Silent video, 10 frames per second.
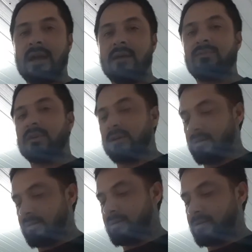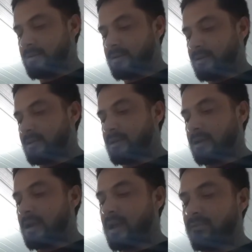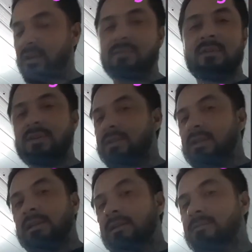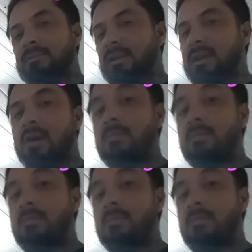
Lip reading: ever that I have ever seen in all